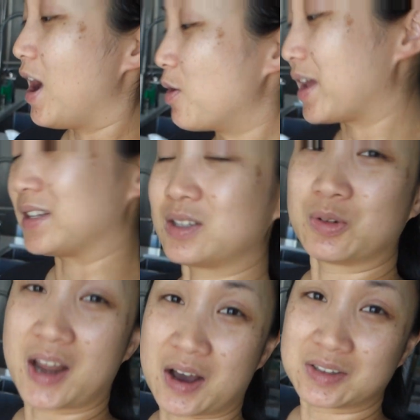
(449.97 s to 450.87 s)
Okay, so
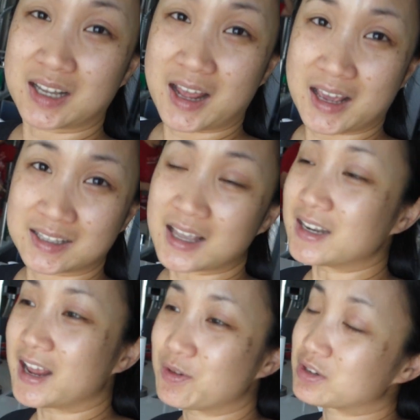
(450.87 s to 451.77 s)
now today,
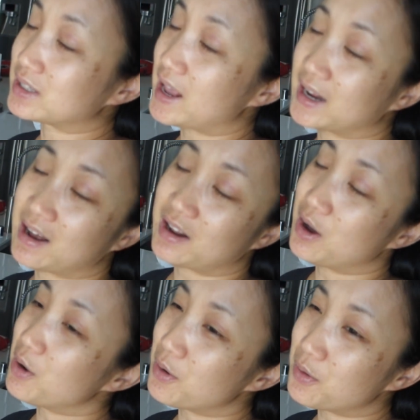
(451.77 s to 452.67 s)
Sunday, we're just hanging out at
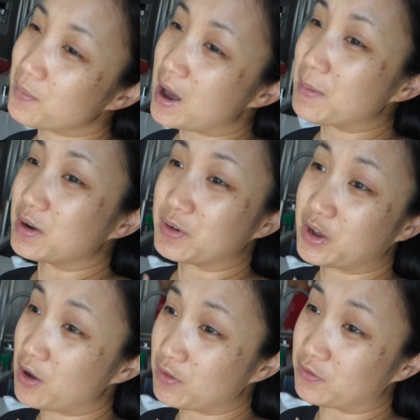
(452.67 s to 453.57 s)
home. I'm gonna
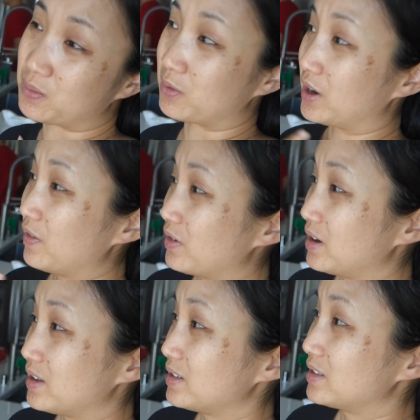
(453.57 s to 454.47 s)
recover from whatever it
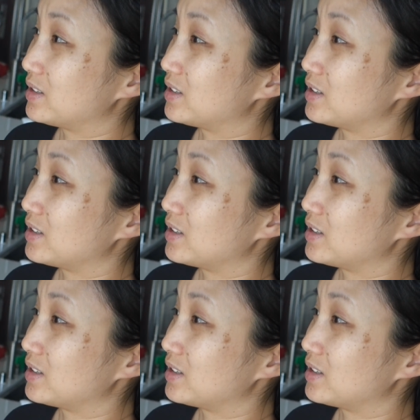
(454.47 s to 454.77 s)
is